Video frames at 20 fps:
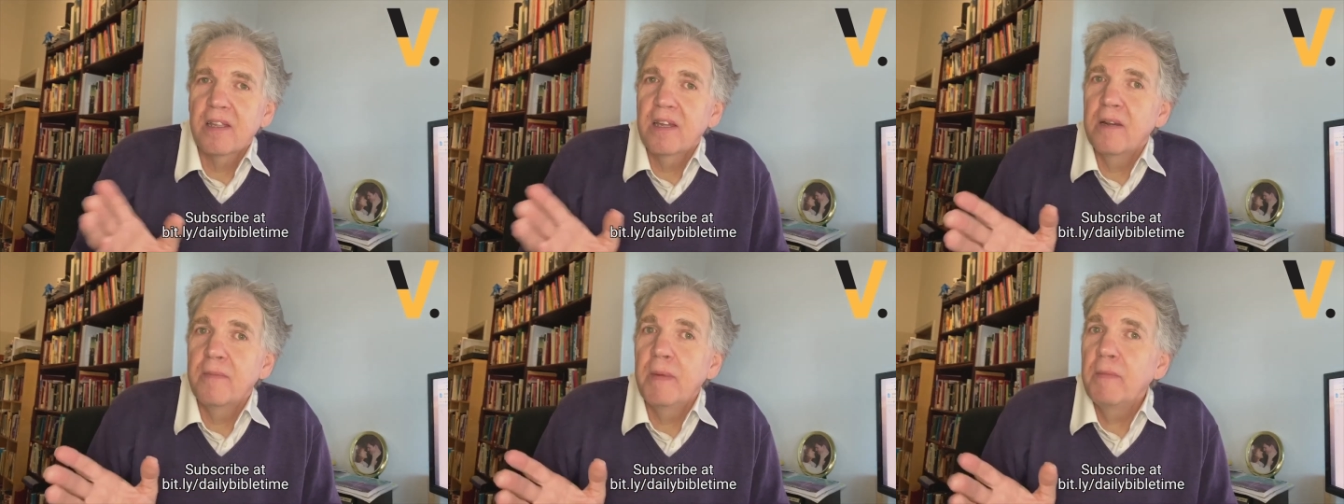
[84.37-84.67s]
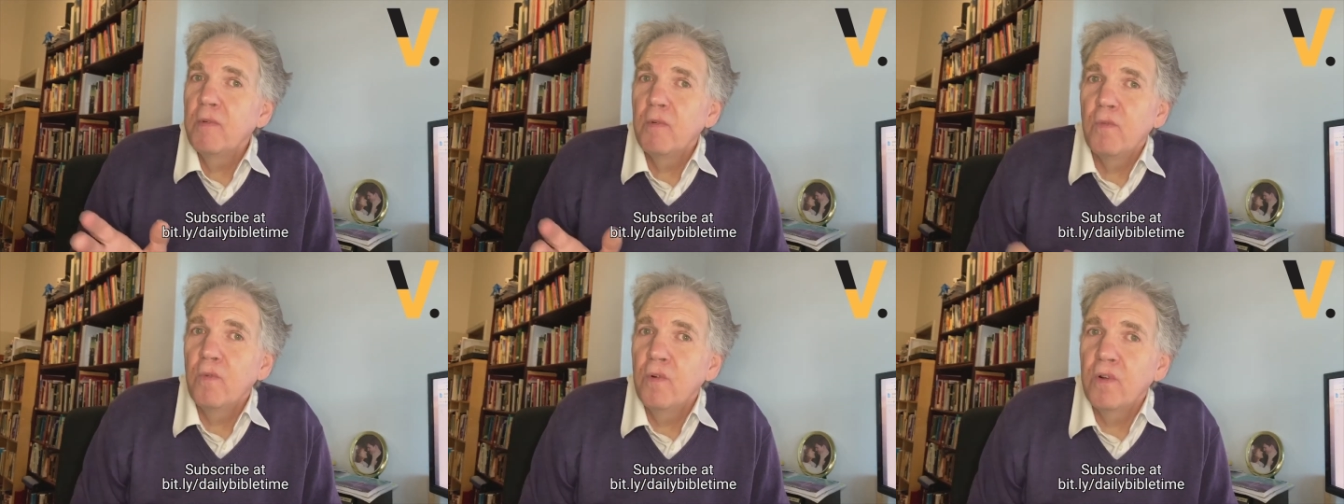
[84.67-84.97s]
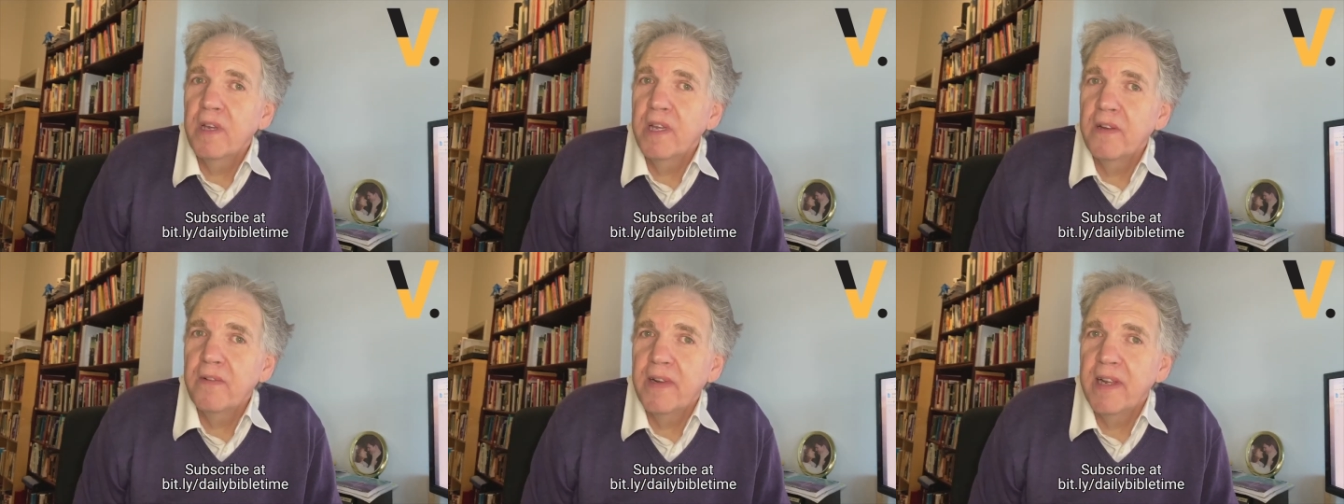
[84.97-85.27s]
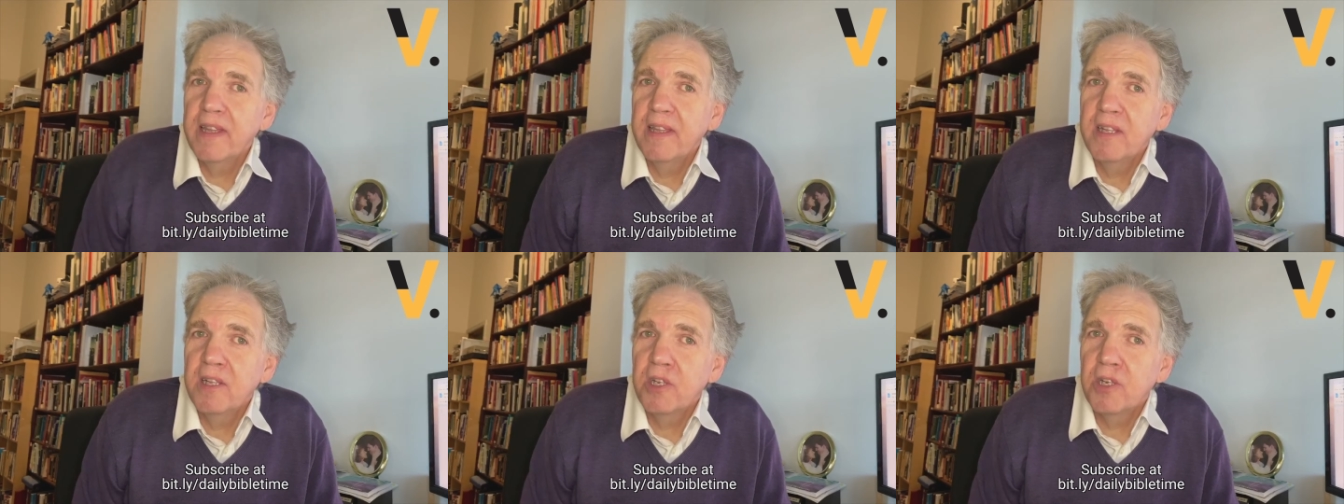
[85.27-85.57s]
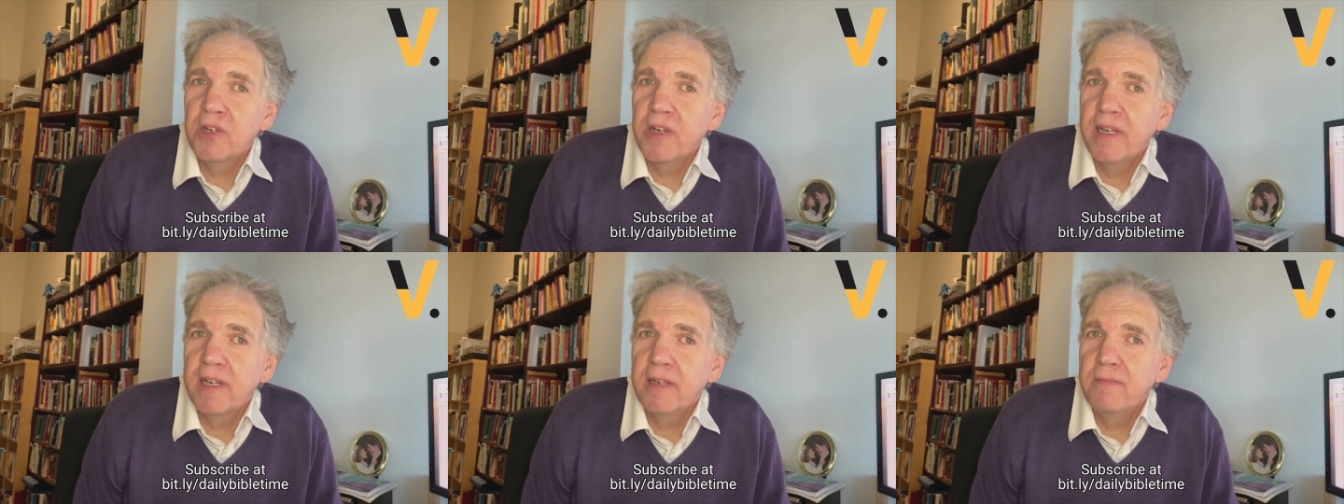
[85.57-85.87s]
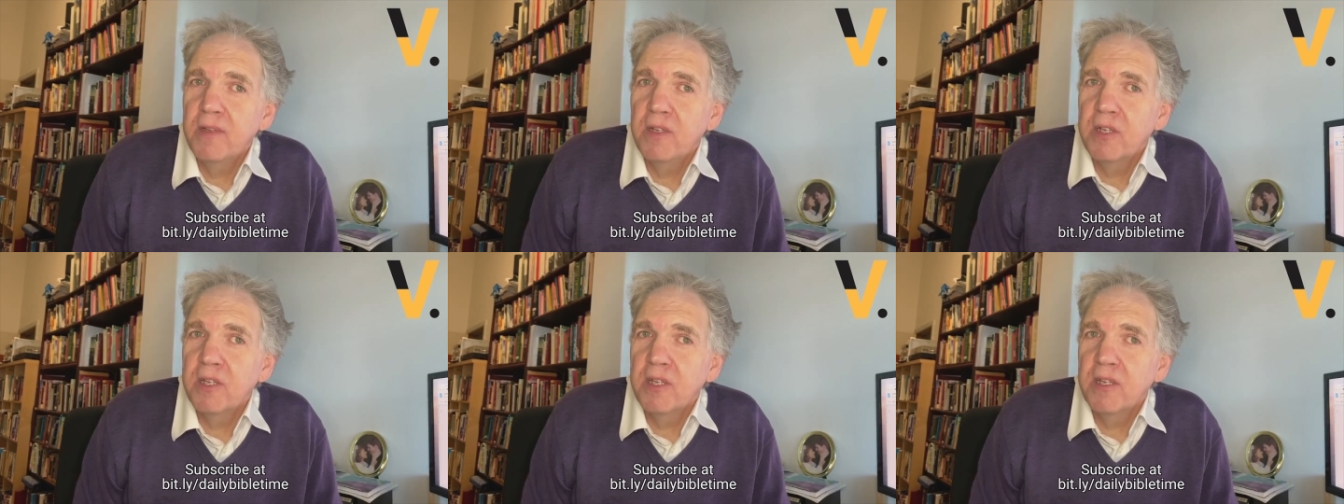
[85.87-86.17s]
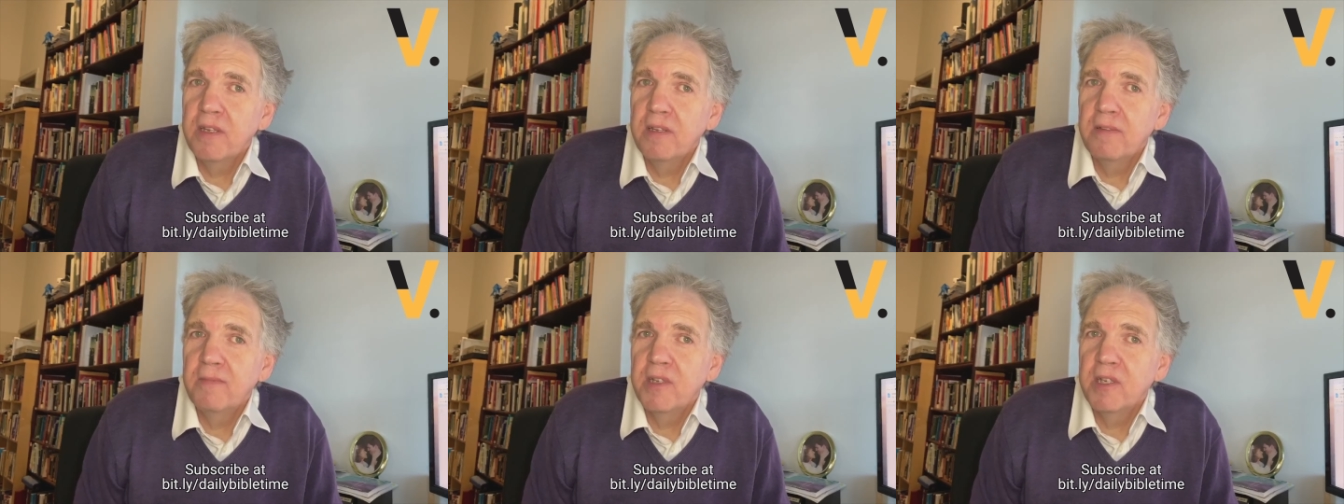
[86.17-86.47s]
I remember walking around the Australian
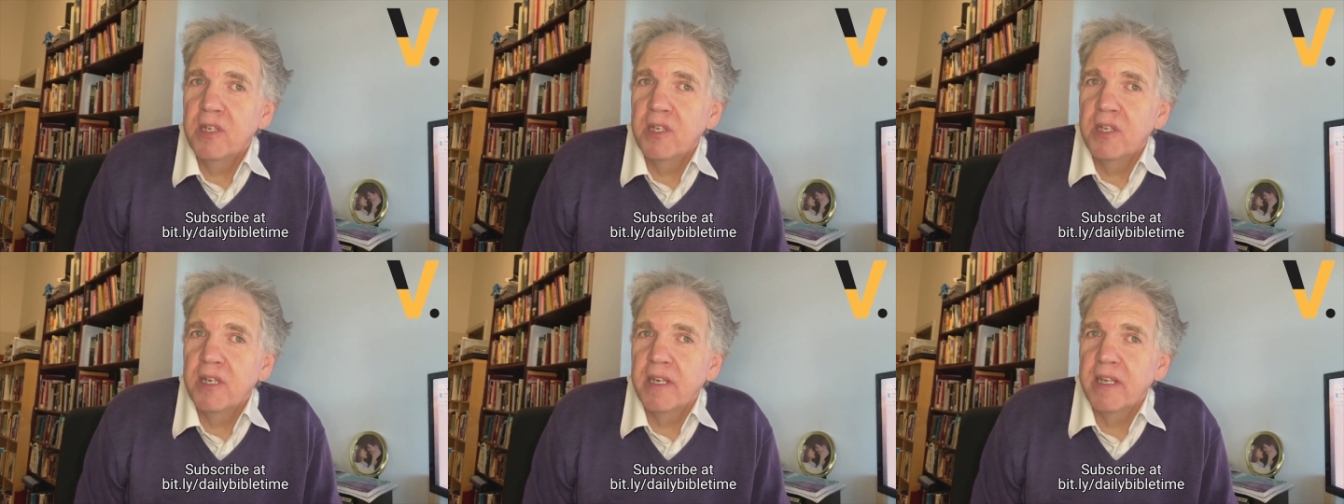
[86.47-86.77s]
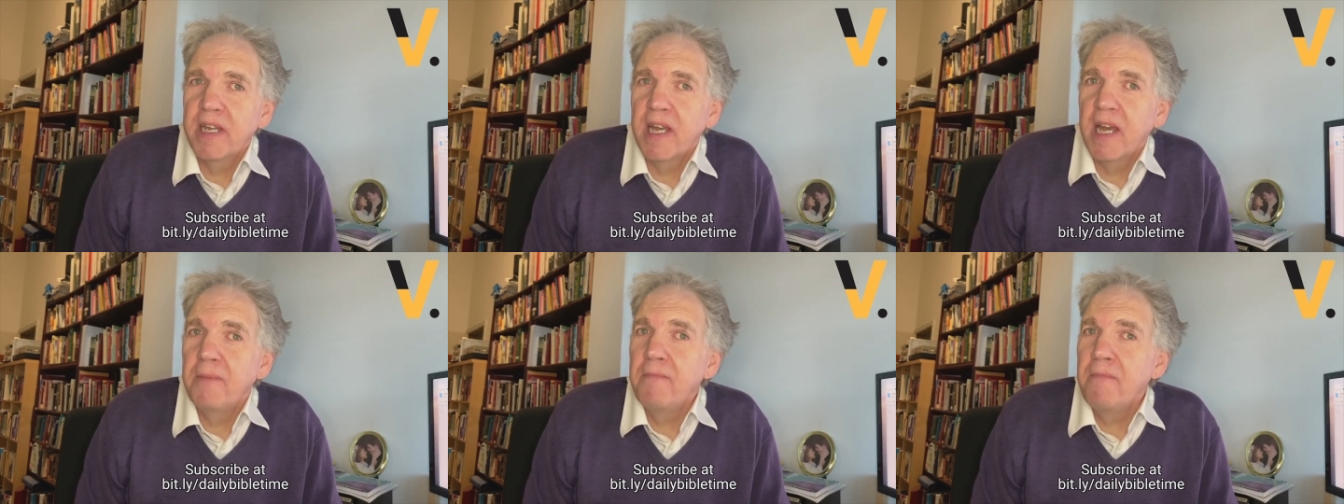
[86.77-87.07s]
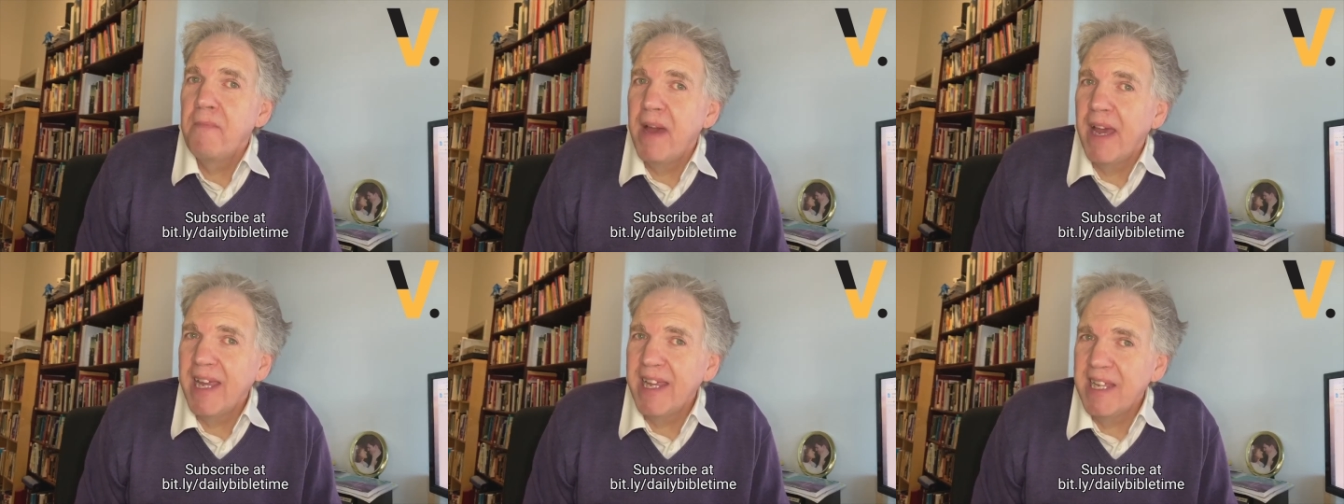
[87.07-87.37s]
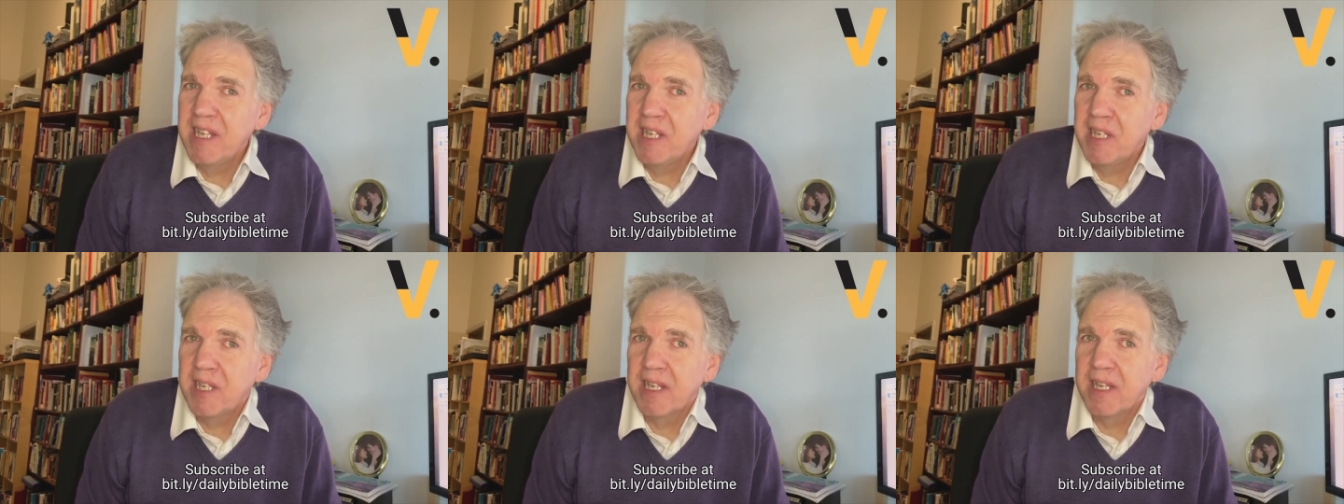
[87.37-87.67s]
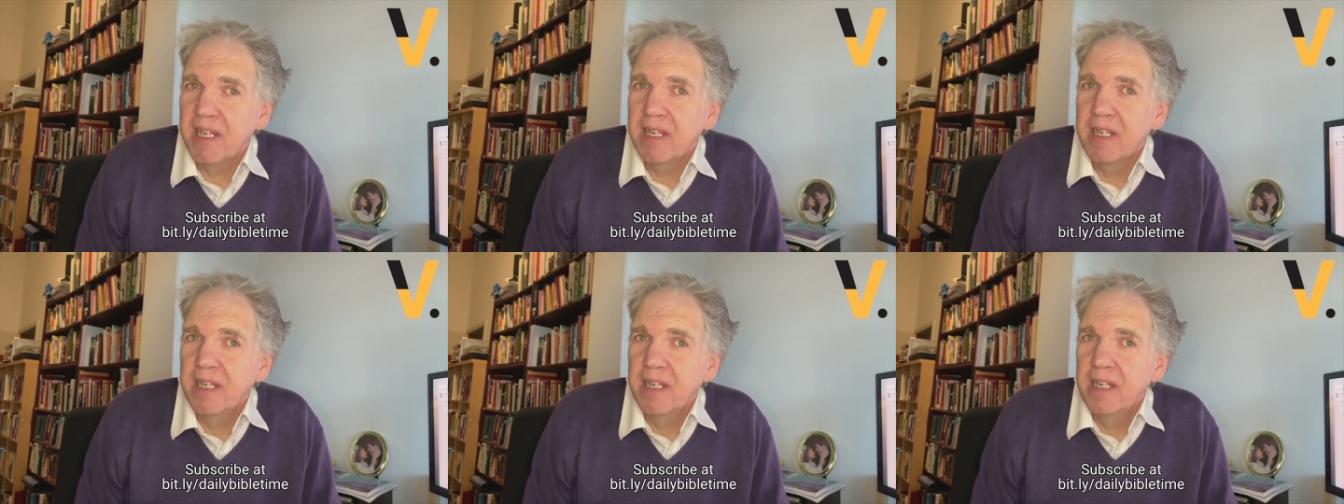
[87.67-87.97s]
Museum in Sydney. Amazing.